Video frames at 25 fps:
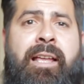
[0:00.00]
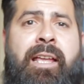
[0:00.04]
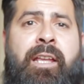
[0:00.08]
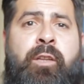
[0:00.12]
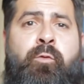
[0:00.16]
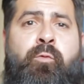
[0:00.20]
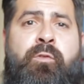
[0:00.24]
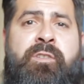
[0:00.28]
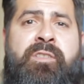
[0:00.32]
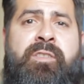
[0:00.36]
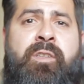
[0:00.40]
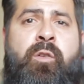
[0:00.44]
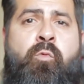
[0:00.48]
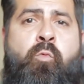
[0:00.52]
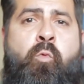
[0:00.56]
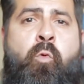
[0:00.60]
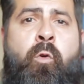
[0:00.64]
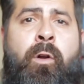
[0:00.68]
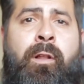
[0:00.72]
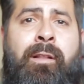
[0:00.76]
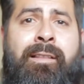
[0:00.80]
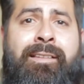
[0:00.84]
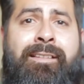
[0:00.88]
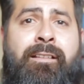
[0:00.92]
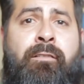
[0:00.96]
It was the
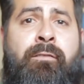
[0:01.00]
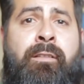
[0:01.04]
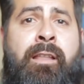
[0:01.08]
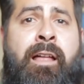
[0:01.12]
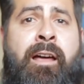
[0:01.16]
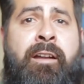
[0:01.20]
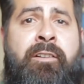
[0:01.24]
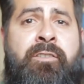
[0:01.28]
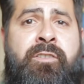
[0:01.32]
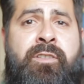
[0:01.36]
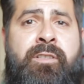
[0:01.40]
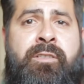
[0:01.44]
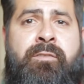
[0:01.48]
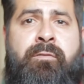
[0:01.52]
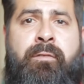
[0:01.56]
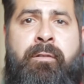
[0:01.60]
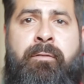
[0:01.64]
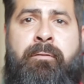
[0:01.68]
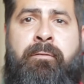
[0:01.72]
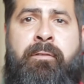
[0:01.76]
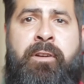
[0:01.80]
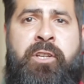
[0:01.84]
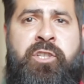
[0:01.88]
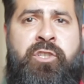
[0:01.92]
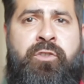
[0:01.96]
world's largest
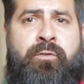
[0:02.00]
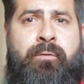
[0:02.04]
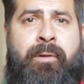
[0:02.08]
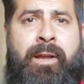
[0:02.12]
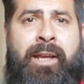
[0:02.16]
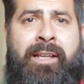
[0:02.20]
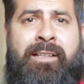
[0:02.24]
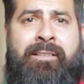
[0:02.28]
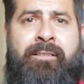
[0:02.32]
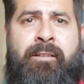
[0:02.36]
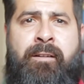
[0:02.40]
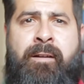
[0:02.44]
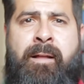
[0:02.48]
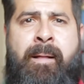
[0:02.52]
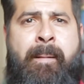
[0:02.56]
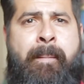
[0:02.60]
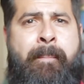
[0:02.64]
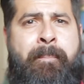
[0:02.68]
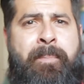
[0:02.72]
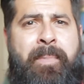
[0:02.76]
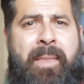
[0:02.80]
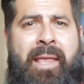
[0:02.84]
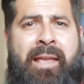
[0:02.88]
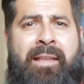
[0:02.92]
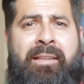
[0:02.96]
refrigerator,
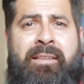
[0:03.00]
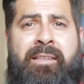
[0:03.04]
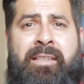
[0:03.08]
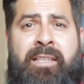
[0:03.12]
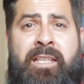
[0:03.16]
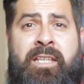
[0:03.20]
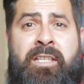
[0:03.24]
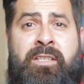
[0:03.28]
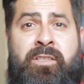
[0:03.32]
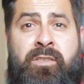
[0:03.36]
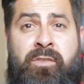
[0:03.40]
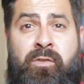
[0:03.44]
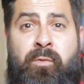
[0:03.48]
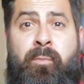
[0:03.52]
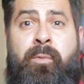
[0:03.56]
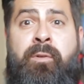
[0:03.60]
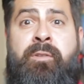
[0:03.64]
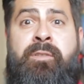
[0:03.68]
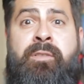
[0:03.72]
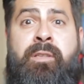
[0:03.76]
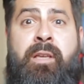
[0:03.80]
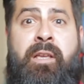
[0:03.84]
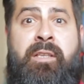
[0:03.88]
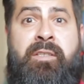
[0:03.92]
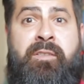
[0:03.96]
and this
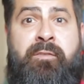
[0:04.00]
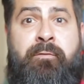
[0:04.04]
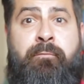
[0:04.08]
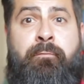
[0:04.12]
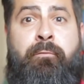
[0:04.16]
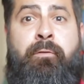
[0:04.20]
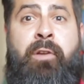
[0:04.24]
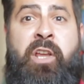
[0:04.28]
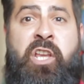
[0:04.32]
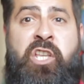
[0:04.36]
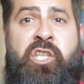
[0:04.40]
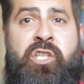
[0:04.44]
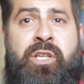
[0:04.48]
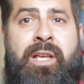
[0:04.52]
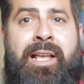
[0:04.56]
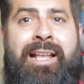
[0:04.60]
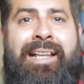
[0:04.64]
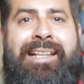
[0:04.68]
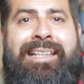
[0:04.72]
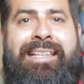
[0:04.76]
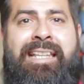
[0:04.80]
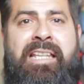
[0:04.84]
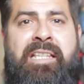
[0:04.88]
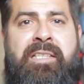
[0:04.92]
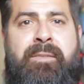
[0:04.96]
supersized fridge
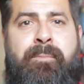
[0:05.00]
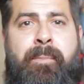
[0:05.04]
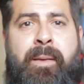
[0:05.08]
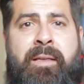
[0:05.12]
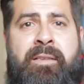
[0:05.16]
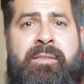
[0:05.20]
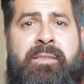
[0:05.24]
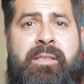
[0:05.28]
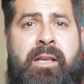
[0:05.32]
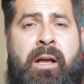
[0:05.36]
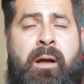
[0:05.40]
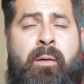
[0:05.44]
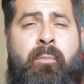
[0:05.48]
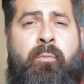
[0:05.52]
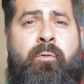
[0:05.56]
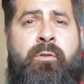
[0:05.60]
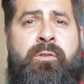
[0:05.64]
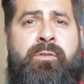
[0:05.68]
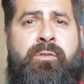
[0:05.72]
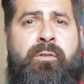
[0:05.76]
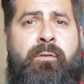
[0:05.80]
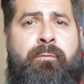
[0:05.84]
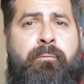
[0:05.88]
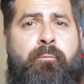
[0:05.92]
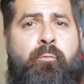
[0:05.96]
dispensed
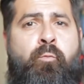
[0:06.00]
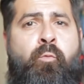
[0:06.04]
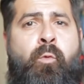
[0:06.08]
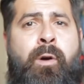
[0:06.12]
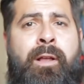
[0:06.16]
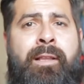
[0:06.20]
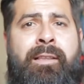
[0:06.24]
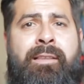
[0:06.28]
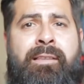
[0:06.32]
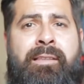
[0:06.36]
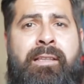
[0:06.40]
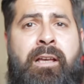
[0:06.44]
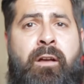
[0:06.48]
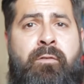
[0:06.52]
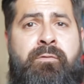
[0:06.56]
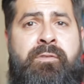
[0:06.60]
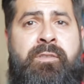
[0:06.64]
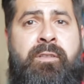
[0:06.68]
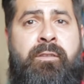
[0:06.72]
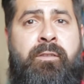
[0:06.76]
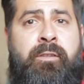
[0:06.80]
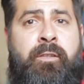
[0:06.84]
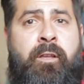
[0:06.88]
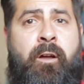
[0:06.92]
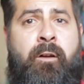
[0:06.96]
upwards of
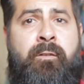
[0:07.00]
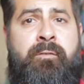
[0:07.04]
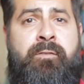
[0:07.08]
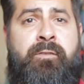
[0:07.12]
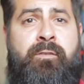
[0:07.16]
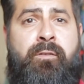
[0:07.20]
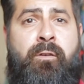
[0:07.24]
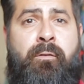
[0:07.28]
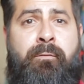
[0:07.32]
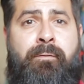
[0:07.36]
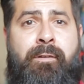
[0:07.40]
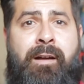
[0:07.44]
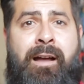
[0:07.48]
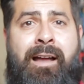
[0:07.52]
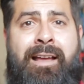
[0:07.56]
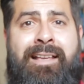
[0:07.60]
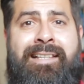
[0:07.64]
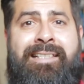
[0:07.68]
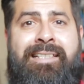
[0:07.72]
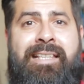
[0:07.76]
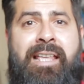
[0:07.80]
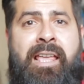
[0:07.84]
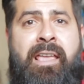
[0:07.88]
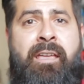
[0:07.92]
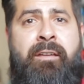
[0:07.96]
1,000 tons of
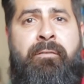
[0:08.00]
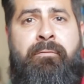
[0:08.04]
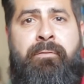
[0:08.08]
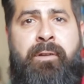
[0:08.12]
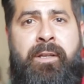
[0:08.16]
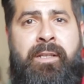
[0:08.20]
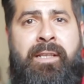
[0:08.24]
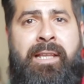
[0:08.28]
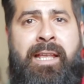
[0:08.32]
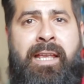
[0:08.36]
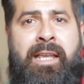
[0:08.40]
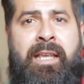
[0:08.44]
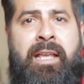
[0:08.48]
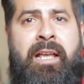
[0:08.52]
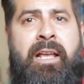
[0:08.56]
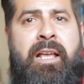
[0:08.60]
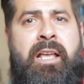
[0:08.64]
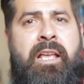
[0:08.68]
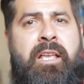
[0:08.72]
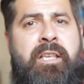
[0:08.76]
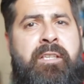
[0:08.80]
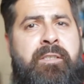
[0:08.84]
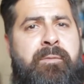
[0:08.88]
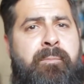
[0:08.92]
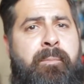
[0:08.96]
ice every day,
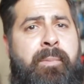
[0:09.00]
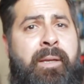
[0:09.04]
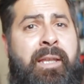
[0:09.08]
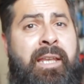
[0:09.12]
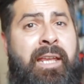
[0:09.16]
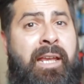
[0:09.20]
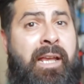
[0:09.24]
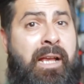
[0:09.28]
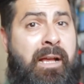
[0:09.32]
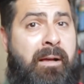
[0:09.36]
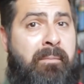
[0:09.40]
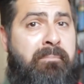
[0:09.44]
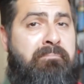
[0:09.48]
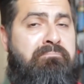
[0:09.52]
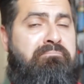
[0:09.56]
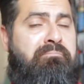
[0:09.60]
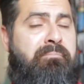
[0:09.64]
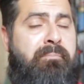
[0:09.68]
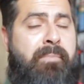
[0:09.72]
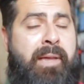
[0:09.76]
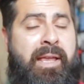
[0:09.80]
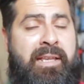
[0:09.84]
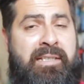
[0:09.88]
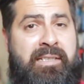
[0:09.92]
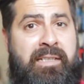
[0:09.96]
speeding up
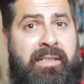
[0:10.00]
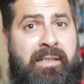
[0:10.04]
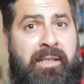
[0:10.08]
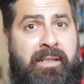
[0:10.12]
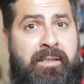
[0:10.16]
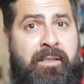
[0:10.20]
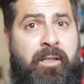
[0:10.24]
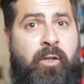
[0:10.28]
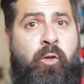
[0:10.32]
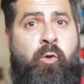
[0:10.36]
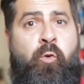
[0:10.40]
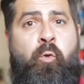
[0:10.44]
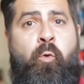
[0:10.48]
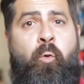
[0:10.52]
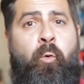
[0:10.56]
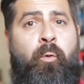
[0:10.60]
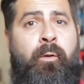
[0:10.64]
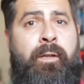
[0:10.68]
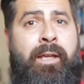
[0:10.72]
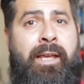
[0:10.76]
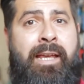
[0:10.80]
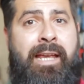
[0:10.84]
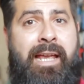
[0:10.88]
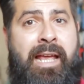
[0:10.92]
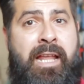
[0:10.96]
basically the
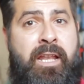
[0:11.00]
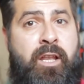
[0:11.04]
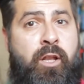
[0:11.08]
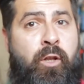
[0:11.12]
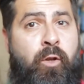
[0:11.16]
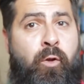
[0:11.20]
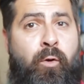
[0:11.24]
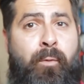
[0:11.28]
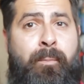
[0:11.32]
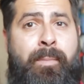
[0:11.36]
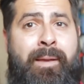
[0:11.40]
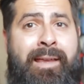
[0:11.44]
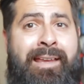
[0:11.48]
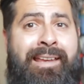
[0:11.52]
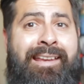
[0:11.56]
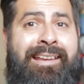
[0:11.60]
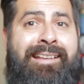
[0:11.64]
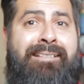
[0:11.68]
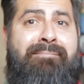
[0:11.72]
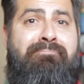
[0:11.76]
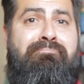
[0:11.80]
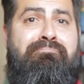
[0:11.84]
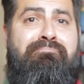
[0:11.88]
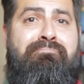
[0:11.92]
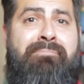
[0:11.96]
cooling and looping
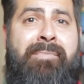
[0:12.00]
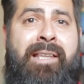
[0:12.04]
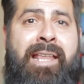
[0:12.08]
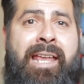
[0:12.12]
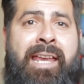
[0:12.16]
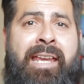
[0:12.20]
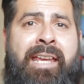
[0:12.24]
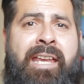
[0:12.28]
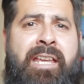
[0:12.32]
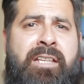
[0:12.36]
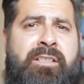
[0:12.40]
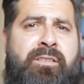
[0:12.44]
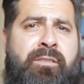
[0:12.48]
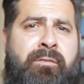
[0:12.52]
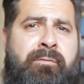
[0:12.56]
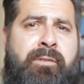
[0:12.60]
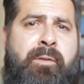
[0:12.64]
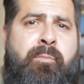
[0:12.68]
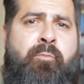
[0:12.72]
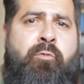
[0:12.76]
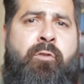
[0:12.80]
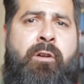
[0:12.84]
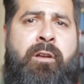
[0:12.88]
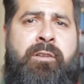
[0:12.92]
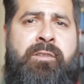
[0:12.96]
decades of the
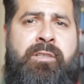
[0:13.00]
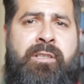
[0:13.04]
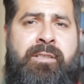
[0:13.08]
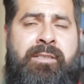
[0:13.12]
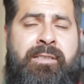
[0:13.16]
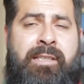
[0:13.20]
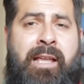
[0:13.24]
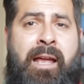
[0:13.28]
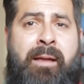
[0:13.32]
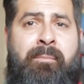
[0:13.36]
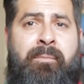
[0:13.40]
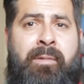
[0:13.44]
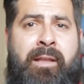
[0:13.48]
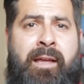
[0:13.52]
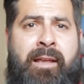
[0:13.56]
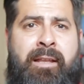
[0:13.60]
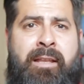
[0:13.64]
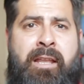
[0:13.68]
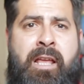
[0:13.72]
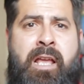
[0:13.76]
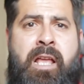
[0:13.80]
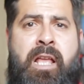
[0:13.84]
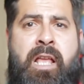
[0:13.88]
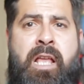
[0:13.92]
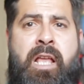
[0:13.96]
project's timeline.
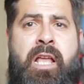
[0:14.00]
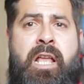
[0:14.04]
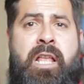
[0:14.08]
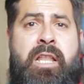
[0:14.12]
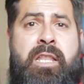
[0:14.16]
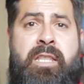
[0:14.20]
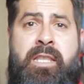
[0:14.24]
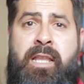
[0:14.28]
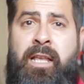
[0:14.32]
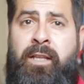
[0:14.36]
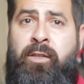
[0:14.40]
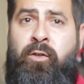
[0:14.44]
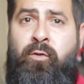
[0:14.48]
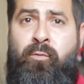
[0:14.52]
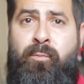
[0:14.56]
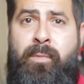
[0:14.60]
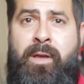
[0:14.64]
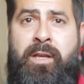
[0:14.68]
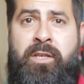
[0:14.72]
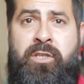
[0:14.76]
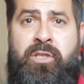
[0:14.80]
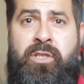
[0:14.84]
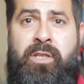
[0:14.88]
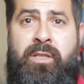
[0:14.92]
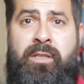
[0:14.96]
Not to
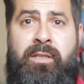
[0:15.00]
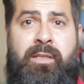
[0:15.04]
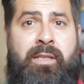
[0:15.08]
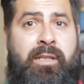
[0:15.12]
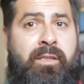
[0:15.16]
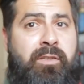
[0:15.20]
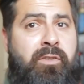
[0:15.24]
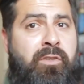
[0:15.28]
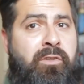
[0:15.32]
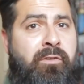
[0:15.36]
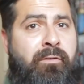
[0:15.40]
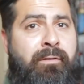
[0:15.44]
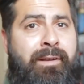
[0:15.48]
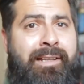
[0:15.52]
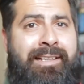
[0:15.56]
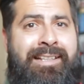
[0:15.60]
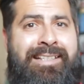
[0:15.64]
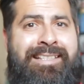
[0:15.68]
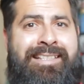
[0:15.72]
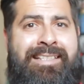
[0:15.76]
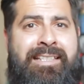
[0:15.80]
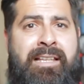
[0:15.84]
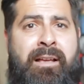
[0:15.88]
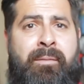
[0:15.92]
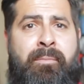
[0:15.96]
mention that during the
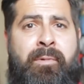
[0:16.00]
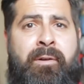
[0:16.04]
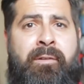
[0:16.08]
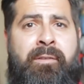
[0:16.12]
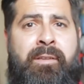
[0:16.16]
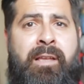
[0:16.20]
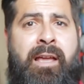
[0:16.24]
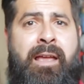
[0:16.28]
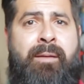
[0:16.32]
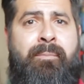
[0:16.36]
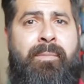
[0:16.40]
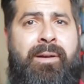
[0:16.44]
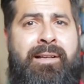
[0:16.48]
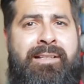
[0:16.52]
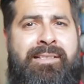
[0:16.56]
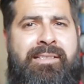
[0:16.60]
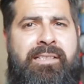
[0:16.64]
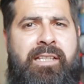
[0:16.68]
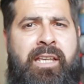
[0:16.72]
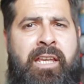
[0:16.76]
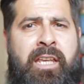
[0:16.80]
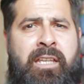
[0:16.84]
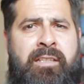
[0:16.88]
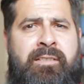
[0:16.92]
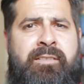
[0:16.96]
summertime, as
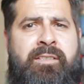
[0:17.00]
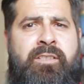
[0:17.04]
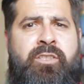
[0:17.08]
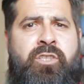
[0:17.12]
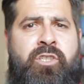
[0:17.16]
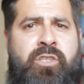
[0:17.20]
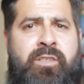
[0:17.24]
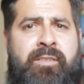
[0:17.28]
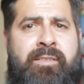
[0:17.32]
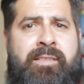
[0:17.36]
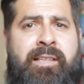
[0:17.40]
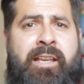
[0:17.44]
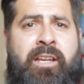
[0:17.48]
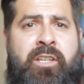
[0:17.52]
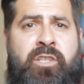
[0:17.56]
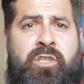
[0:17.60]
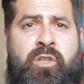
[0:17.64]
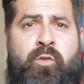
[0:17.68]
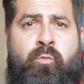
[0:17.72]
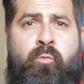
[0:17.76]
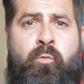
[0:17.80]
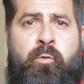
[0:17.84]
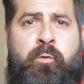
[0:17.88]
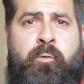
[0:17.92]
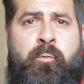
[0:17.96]
each
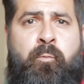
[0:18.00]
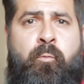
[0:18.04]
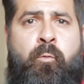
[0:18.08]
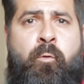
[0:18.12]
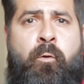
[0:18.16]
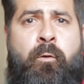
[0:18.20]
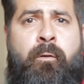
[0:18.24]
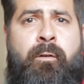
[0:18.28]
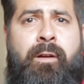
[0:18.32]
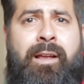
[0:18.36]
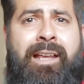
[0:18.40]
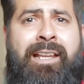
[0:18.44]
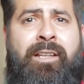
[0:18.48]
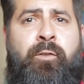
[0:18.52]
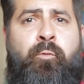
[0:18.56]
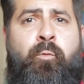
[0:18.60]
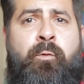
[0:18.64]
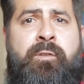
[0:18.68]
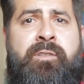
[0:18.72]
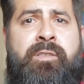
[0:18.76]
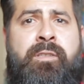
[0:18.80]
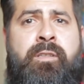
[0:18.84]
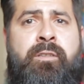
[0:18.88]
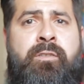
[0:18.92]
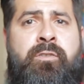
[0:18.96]
section was poured, it
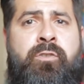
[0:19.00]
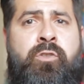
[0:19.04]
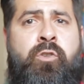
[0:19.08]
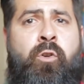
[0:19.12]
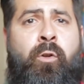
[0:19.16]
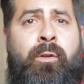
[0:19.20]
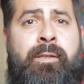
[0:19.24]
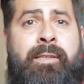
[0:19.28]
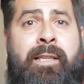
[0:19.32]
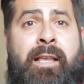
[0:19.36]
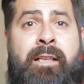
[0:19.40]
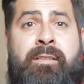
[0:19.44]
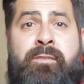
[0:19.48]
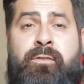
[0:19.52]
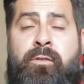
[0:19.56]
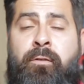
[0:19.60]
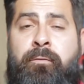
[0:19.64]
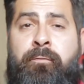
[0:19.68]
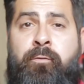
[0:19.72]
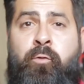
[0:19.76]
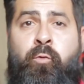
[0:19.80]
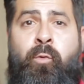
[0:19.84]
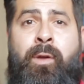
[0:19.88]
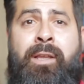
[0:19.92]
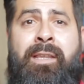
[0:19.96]
was the sole task
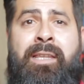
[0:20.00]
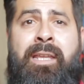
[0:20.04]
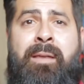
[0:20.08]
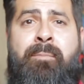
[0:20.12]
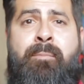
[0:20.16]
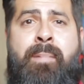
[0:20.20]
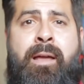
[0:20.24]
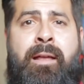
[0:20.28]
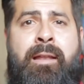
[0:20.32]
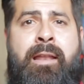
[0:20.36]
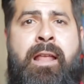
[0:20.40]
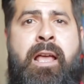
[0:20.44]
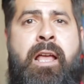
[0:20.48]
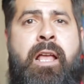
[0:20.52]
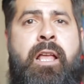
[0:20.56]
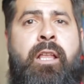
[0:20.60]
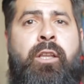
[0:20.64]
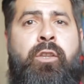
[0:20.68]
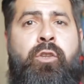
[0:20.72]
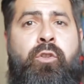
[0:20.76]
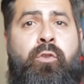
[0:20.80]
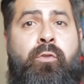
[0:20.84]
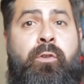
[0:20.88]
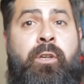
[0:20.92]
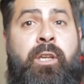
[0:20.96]
of 20 men
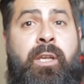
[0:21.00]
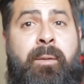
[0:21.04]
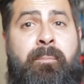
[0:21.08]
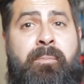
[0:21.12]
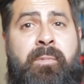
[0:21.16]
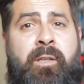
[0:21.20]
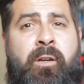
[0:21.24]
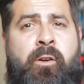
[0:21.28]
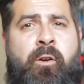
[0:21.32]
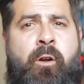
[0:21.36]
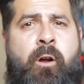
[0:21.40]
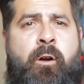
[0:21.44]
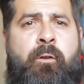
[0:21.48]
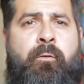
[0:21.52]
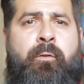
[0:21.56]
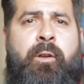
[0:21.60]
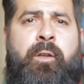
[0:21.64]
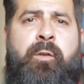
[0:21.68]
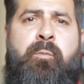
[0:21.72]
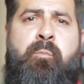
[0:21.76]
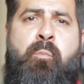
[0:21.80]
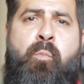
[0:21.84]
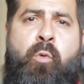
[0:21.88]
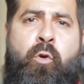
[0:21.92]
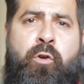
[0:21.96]
to keep the
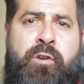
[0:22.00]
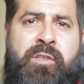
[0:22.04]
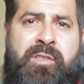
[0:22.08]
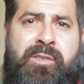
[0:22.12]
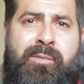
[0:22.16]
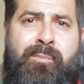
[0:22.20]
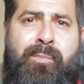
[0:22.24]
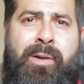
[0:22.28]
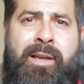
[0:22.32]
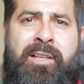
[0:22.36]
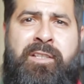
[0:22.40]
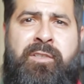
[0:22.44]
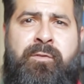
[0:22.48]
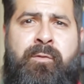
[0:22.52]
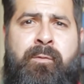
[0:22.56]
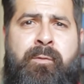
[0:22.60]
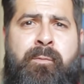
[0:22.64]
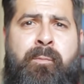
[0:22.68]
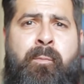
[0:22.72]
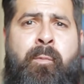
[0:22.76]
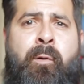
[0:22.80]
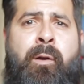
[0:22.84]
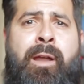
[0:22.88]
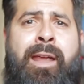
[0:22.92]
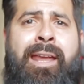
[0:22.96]
concrete moist by
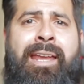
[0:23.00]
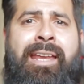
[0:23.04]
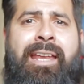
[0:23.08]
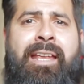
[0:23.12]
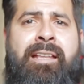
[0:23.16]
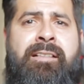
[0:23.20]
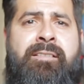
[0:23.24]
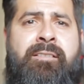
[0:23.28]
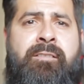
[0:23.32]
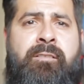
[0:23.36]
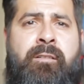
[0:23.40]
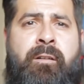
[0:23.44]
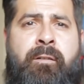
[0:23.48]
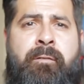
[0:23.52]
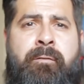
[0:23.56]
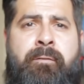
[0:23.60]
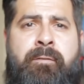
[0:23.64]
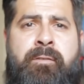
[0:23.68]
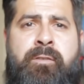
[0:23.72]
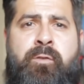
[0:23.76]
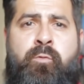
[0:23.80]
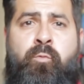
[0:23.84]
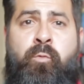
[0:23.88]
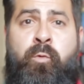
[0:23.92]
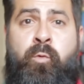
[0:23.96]
spraying its
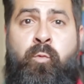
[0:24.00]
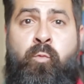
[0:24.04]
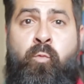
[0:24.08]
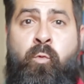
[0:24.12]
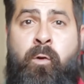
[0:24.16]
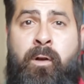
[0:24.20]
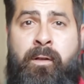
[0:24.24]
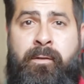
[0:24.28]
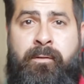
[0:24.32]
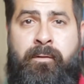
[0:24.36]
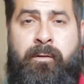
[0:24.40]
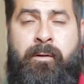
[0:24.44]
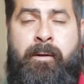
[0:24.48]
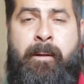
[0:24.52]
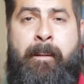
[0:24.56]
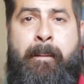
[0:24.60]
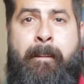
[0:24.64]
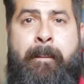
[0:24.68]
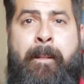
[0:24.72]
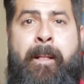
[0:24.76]
surface with water.